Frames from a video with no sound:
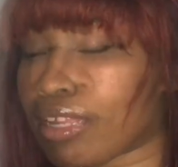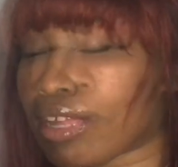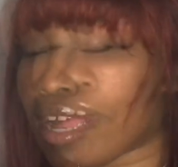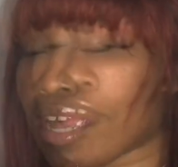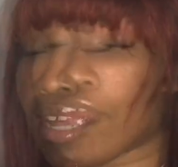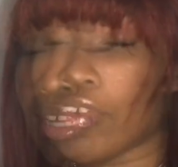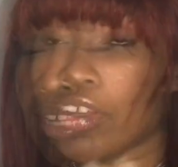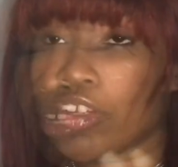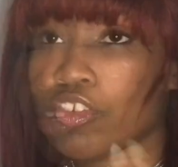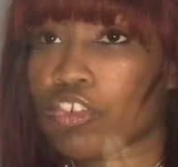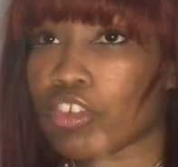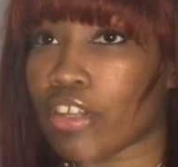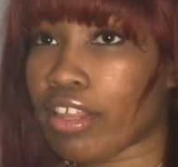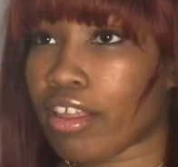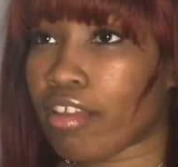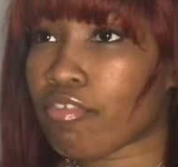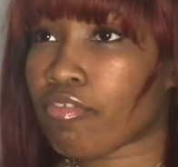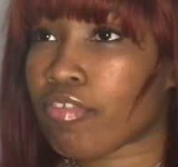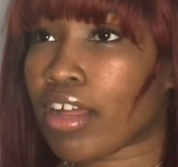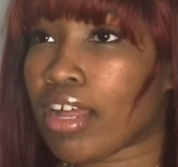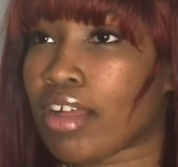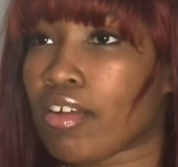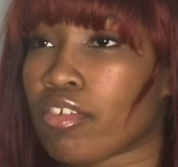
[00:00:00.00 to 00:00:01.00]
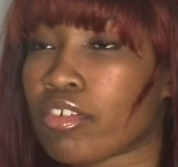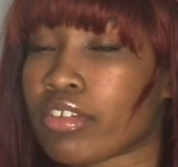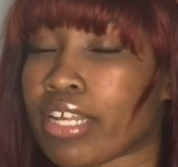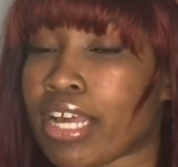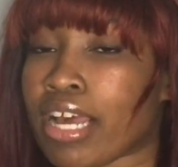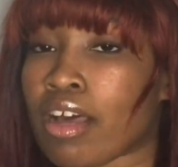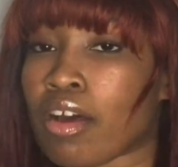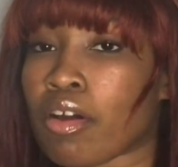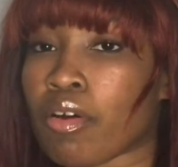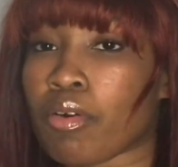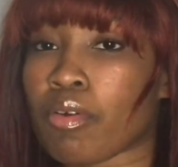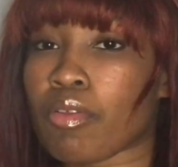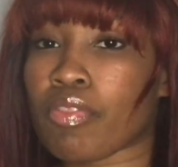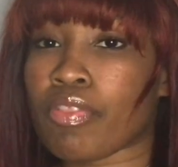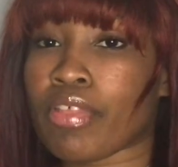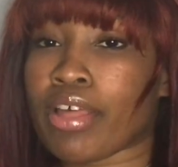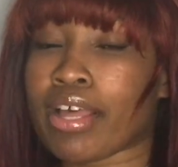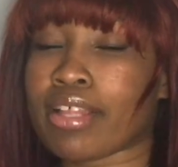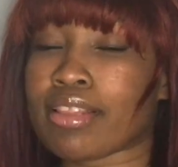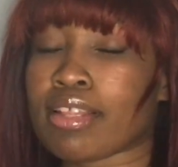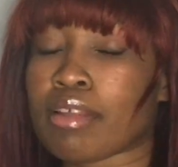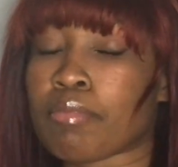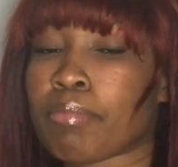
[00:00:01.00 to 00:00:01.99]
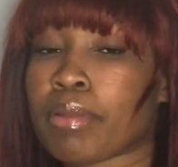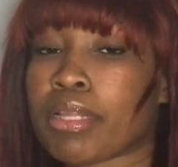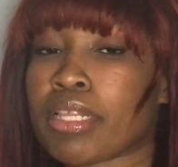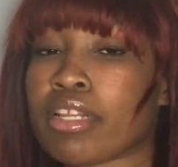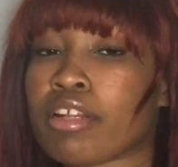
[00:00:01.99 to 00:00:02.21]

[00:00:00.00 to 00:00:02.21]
But eventually I found out that they've been